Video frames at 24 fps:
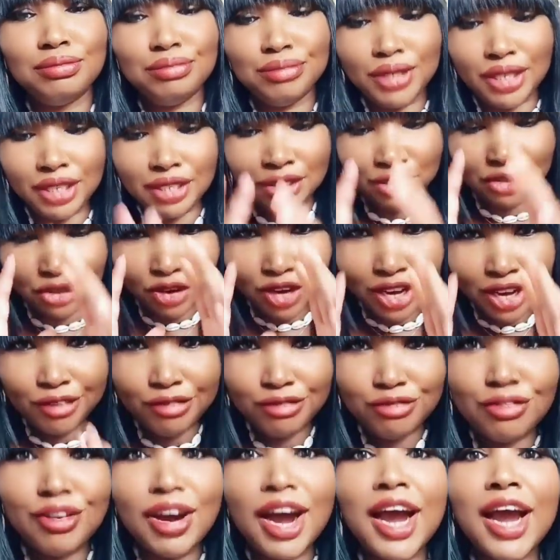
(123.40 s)
be
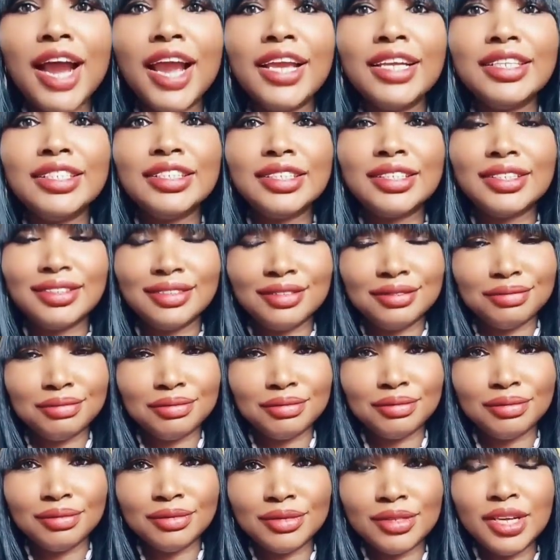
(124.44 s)
nullified.
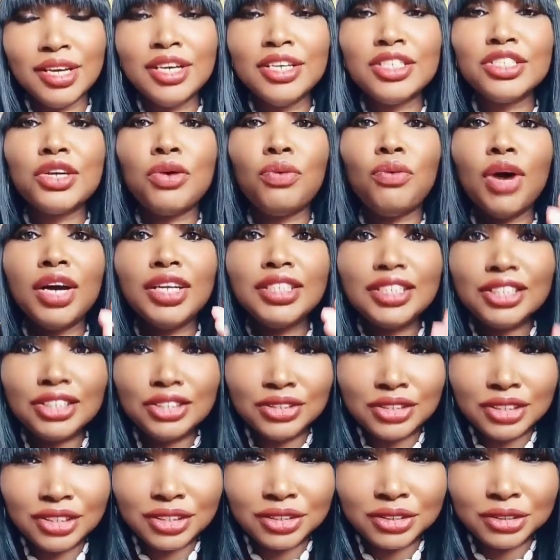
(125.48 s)
So what do
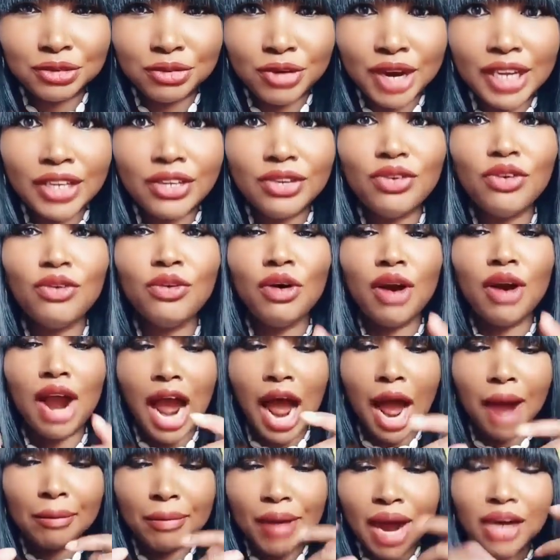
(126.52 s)
you do when you
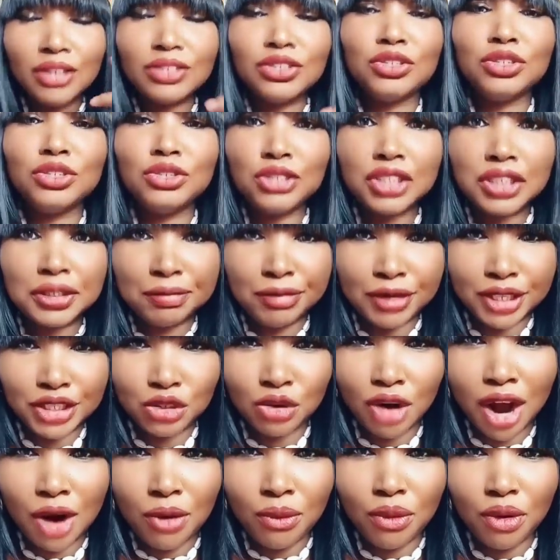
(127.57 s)
are about to do
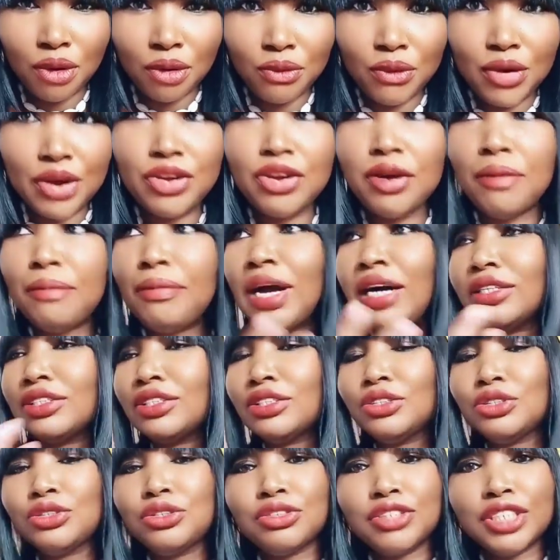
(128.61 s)
spiritual work, when you're about
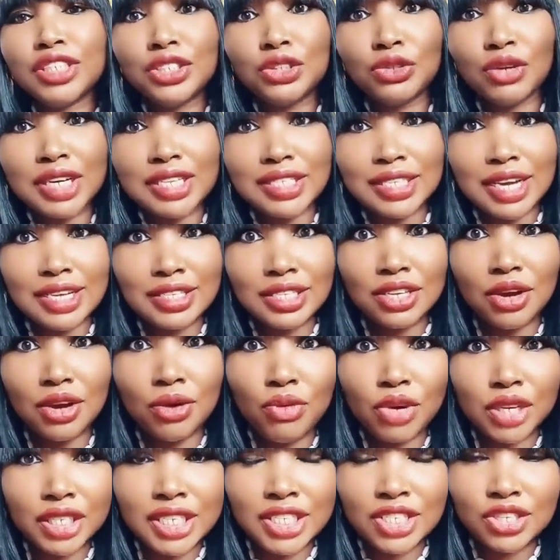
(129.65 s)
to do rituals and
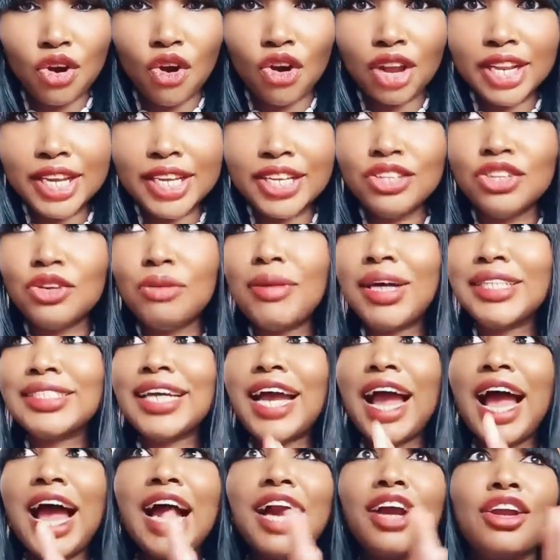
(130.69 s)
someone is calling you? No
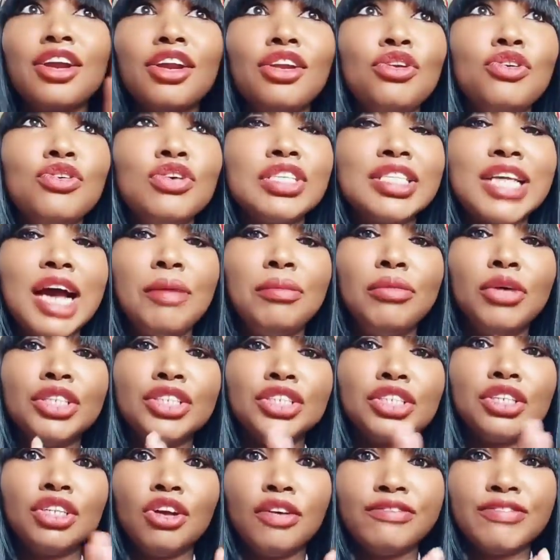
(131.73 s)
matter how close, how
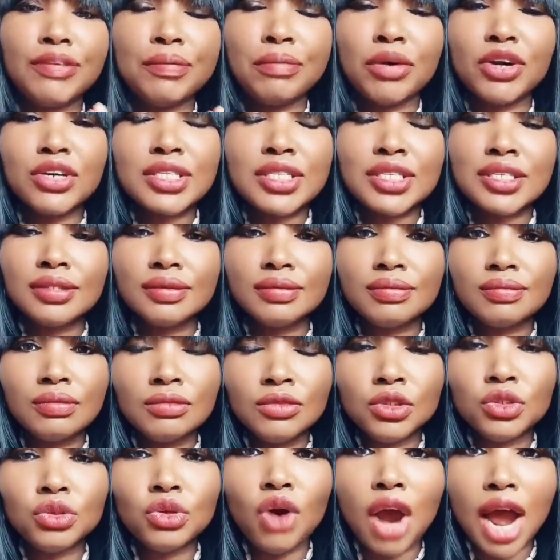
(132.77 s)
much you love the person,
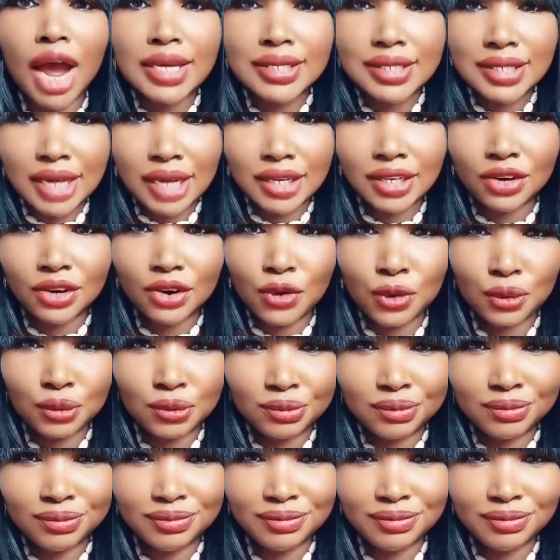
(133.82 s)
do not answer the call,